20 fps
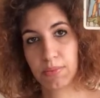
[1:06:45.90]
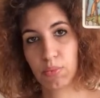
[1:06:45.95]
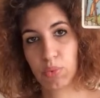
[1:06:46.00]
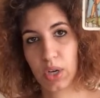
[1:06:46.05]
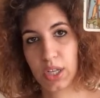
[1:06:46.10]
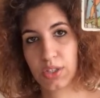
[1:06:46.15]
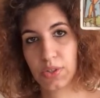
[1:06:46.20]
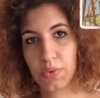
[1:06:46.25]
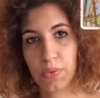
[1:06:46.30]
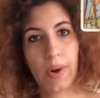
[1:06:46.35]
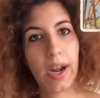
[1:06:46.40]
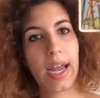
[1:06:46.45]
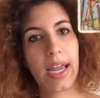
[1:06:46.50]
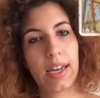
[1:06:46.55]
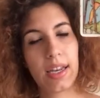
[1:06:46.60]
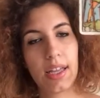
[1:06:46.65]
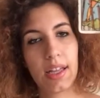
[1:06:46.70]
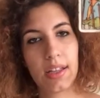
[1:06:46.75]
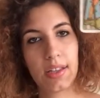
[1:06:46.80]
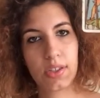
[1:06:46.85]
what's
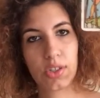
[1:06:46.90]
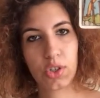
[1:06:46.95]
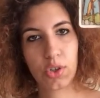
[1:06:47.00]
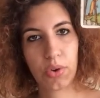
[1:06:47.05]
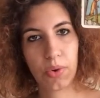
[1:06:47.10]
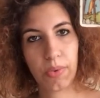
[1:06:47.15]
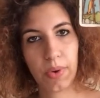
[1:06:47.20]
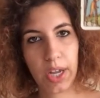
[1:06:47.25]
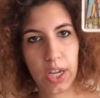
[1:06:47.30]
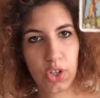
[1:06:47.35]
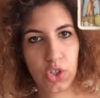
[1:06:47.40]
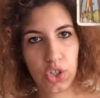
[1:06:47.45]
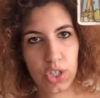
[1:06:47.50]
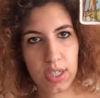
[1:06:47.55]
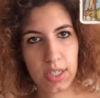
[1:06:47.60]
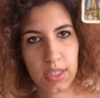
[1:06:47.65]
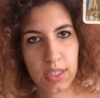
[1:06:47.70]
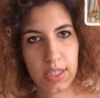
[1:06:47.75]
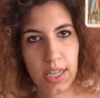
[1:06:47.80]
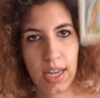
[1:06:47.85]
right. It's
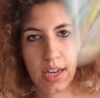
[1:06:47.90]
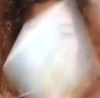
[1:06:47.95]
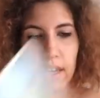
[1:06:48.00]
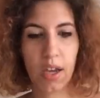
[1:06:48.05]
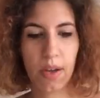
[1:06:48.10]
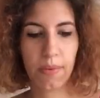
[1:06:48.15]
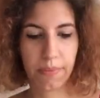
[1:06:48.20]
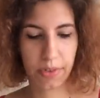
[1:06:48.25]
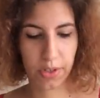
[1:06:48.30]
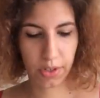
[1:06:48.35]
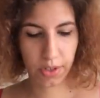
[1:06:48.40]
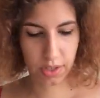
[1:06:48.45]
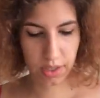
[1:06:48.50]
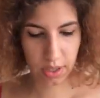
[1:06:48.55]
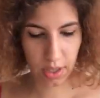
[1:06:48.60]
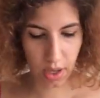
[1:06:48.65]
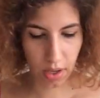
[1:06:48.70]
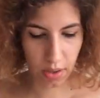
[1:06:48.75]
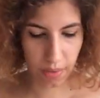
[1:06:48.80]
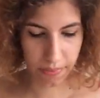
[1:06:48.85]
courageous, standing up for
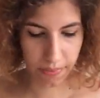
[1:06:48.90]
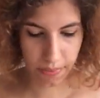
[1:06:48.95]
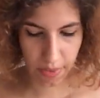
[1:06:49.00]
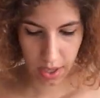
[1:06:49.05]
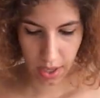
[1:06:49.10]
yourself,